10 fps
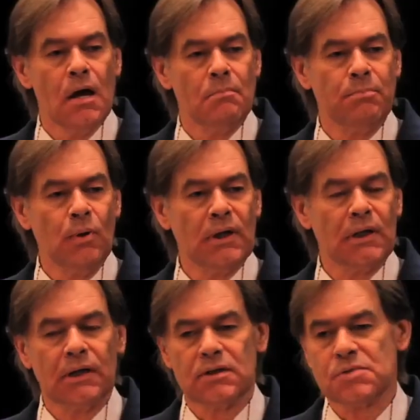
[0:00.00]
booted
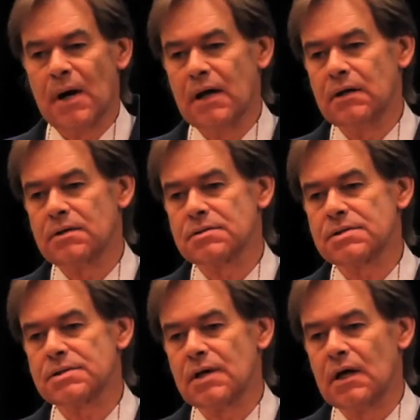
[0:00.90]
out the
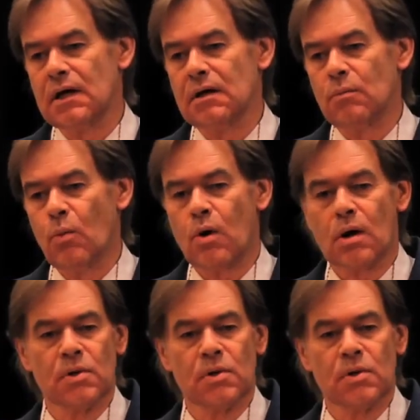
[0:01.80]
Spaniards. War